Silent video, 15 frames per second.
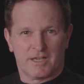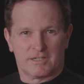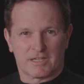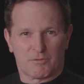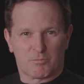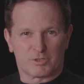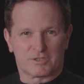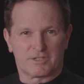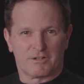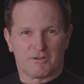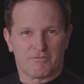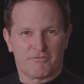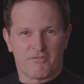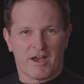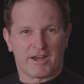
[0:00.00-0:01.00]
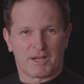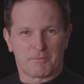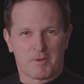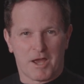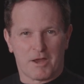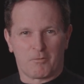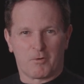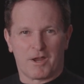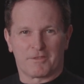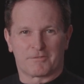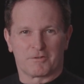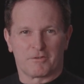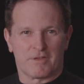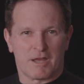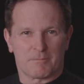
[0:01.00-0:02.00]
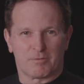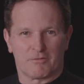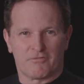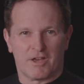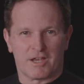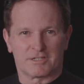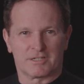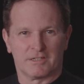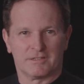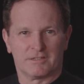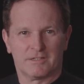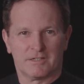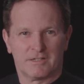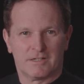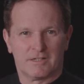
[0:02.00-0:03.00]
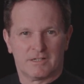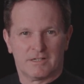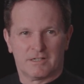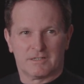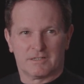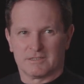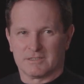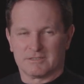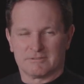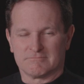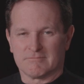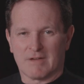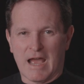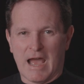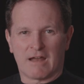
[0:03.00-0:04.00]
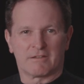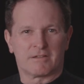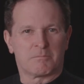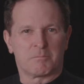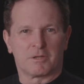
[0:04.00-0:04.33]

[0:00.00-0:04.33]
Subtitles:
as I was still fighting my way through that profession, out of the